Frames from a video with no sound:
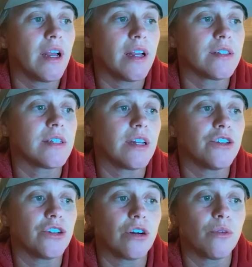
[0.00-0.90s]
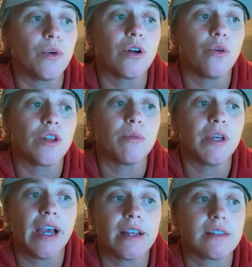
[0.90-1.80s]
as said juror would only
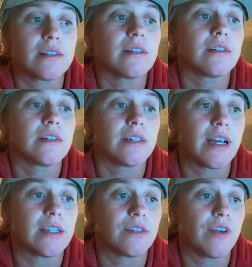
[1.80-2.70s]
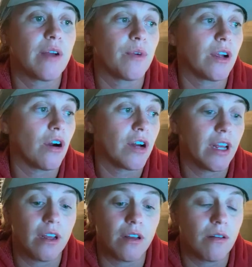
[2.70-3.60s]
be asked to testify
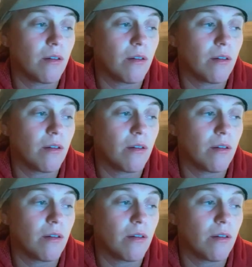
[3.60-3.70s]
regarding